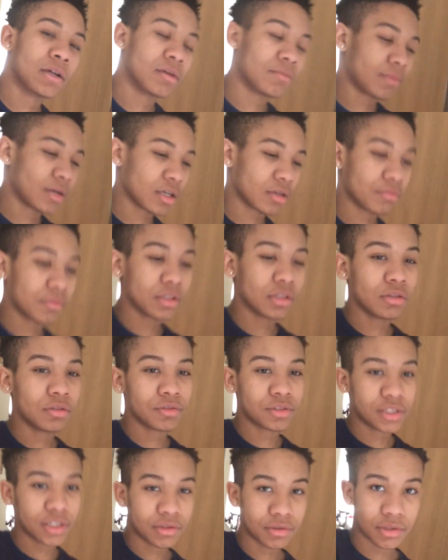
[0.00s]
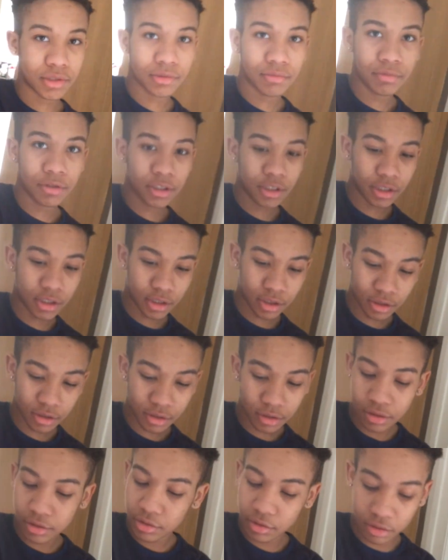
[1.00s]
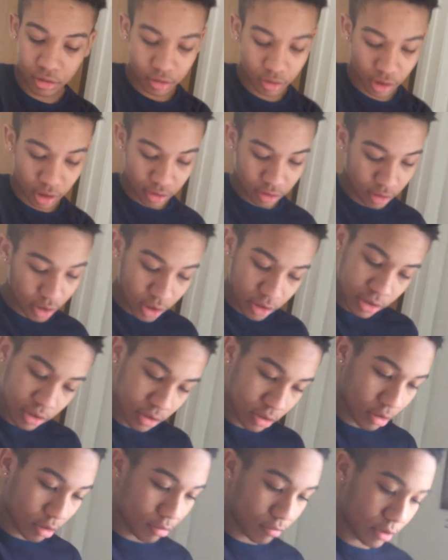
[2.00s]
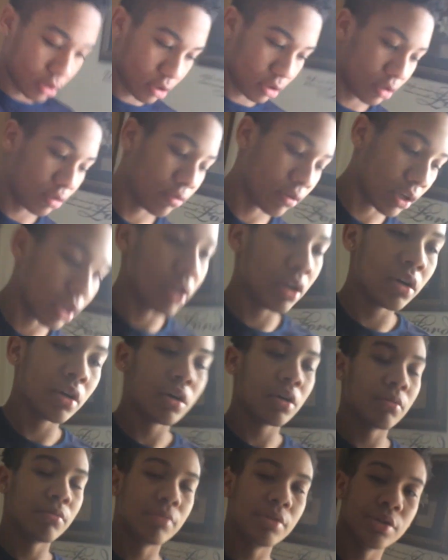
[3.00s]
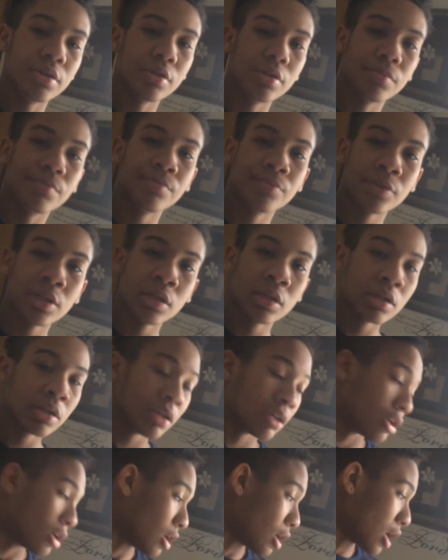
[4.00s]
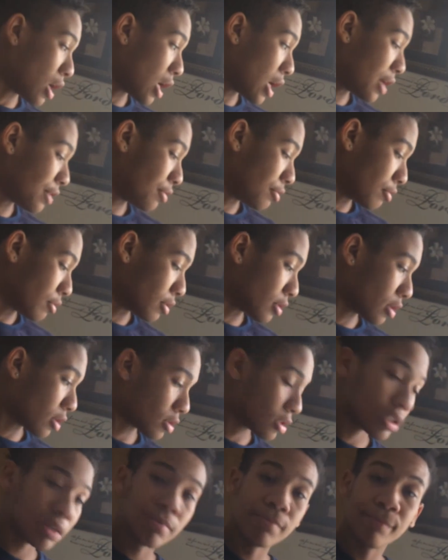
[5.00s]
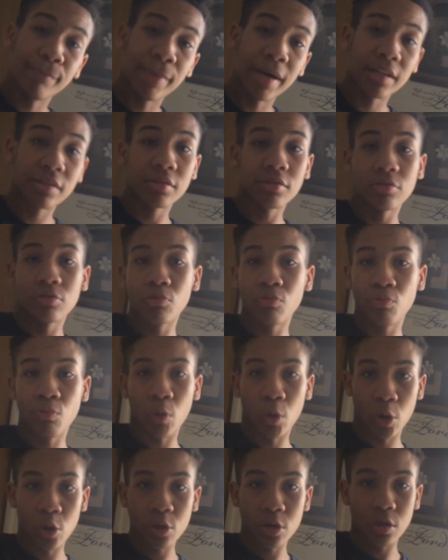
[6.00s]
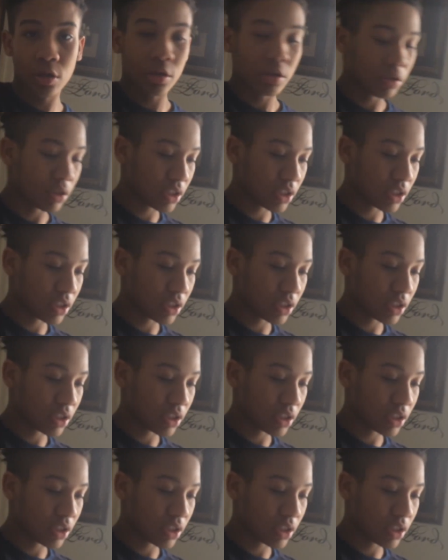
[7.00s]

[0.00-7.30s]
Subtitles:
I'm probably gonna be a little tilted, but yeah, this is only, I think this is gonna be the only way. But yeah, I ain't doing nothing. I'm about to go to work.